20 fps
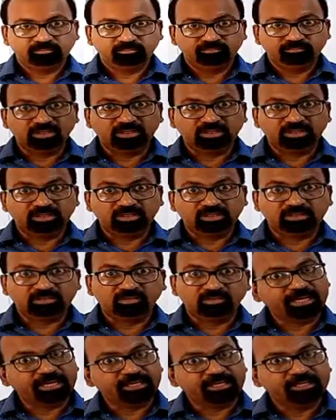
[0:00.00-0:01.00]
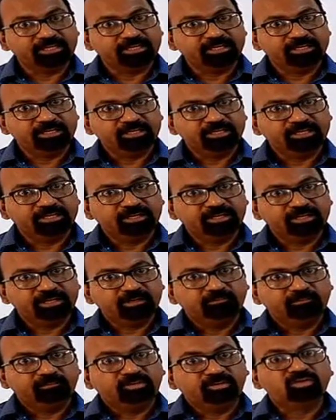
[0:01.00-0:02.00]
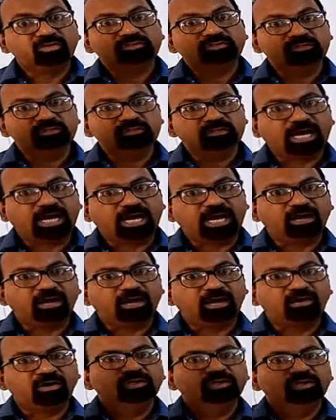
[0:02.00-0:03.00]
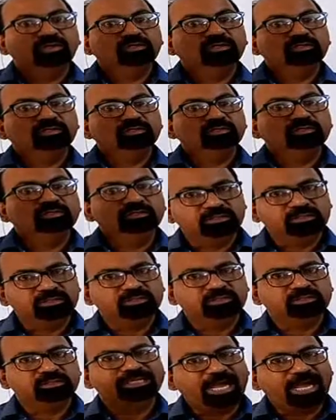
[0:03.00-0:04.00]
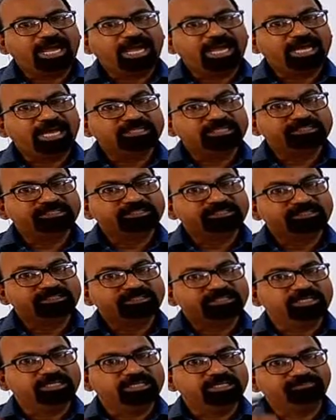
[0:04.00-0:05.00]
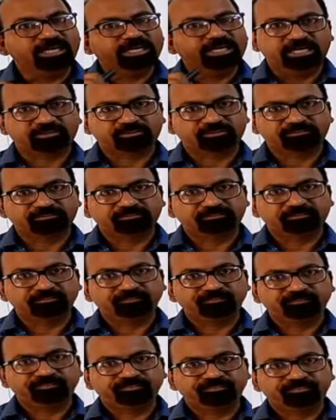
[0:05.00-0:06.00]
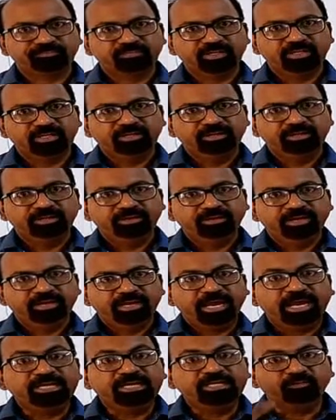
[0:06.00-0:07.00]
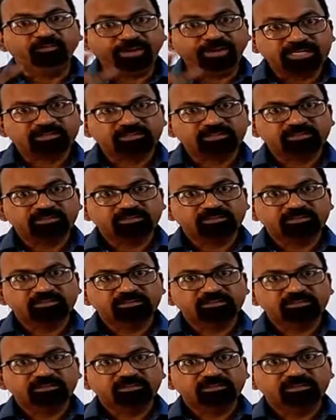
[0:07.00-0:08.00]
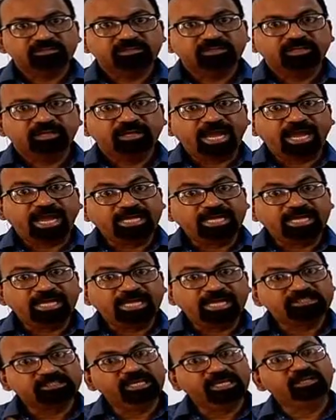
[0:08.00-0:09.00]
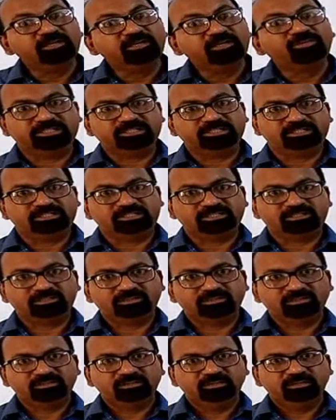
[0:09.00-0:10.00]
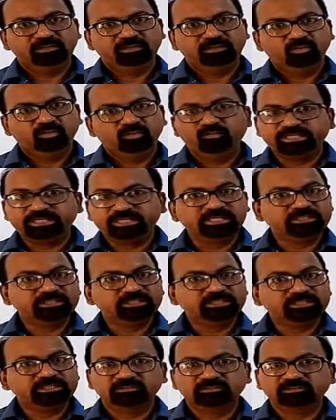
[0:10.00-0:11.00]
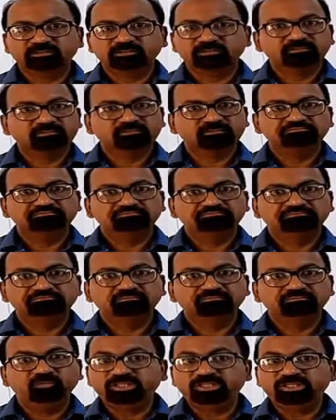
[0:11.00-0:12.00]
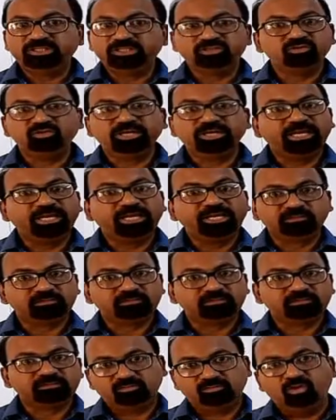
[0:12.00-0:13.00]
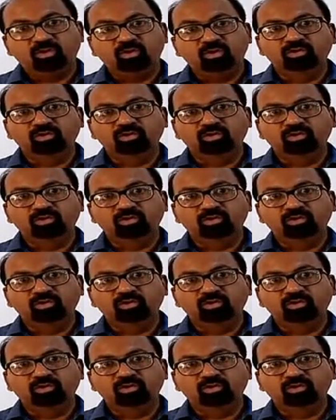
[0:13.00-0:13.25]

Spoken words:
Why? Because now the gas is filled in it and the weight has increased, which you cannot hold.